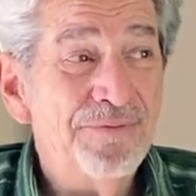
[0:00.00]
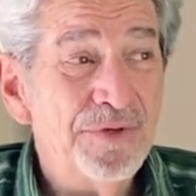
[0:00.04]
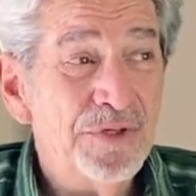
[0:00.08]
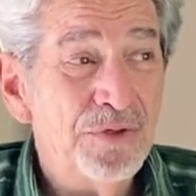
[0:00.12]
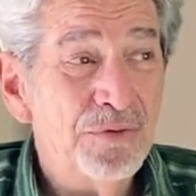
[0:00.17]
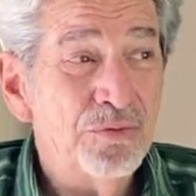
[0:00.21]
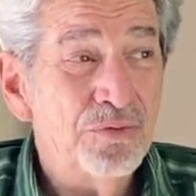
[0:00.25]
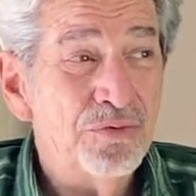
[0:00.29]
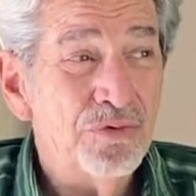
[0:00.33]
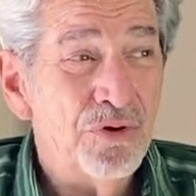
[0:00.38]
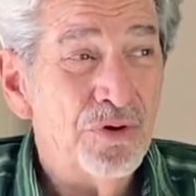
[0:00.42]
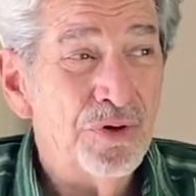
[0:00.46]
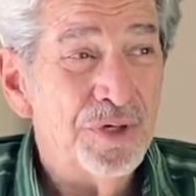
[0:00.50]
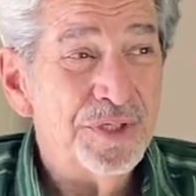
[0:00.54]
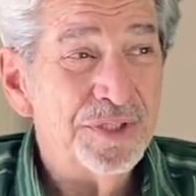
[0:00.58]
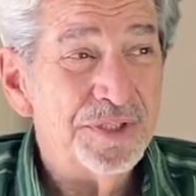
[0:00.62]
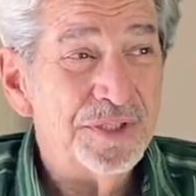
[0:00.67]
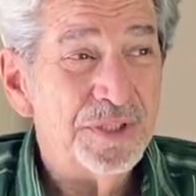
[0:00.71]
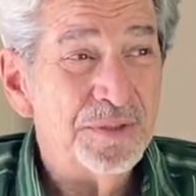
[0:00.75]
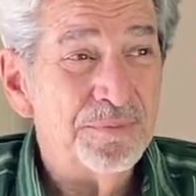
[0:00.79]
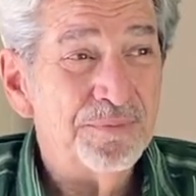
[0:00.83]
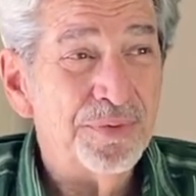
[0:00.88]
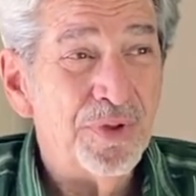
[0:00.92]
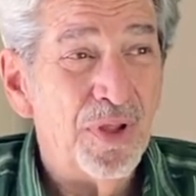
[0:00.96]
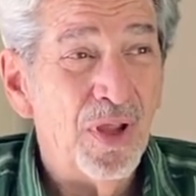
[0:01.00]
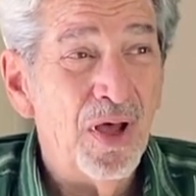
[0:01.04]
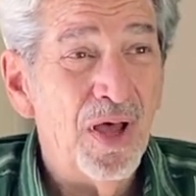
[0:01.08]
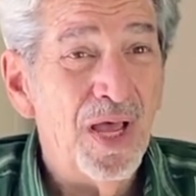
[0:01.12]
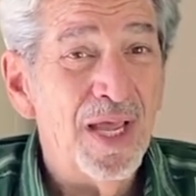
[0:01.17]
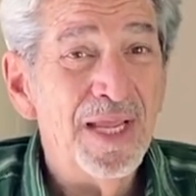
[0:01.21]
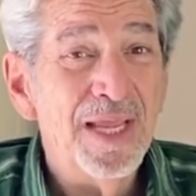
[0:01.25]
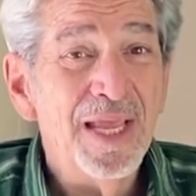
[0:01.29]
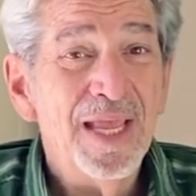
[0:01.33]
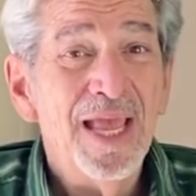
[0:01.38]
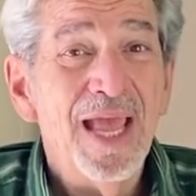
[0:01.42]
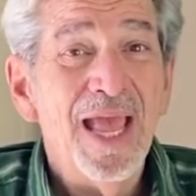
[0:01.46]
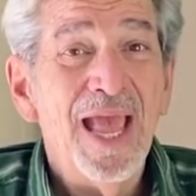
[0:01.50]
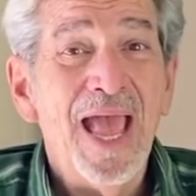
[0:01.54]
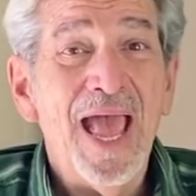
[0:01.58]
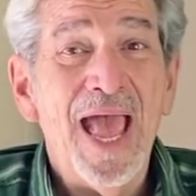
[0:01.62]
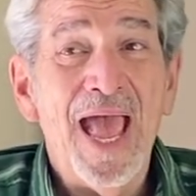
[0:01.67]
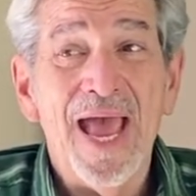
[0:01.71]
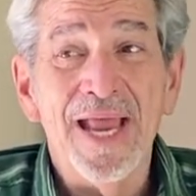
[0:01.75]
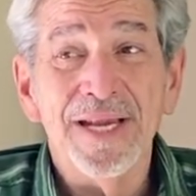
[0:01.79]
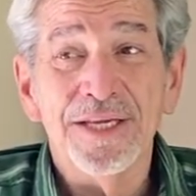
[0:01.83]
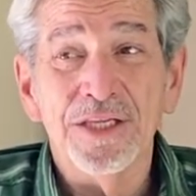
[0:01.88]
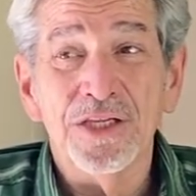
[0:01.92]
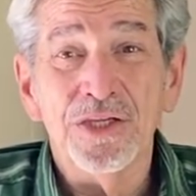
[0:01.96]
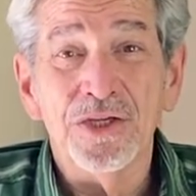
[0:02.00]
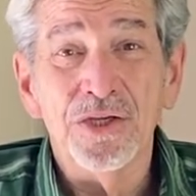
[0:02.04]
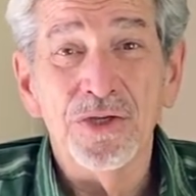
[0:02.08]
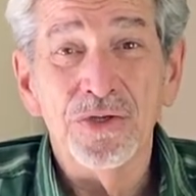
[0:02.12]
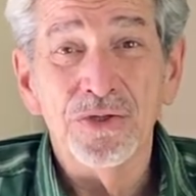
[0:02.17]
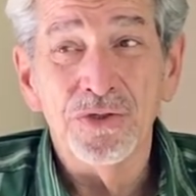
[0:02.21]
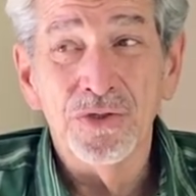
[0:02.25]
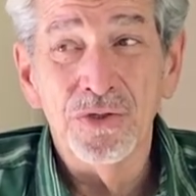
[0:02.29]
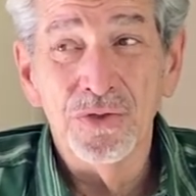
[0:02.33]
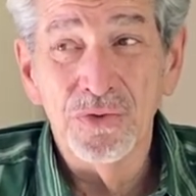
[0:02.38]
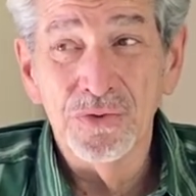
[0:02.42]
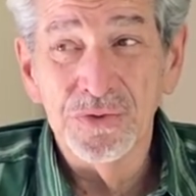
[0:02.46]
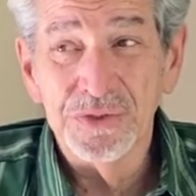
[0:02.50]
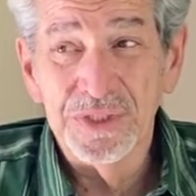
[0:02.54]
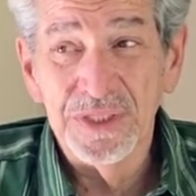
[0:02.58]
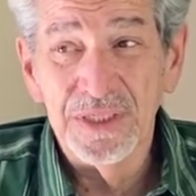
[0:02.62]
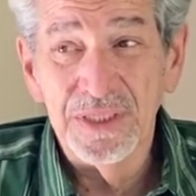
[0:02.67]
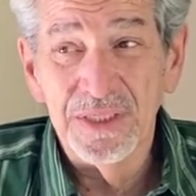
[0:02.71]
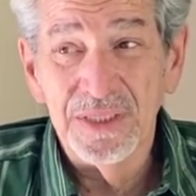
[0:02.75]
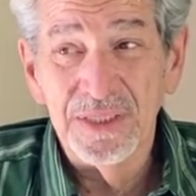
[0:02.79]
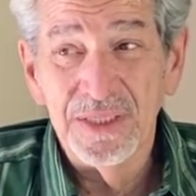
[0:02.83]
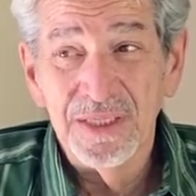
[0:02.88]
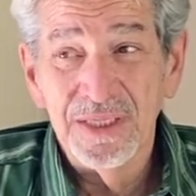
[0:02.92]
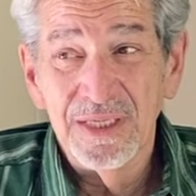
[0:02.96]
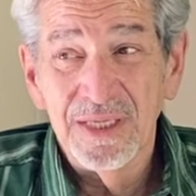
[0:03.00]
your water supply, how do you use it?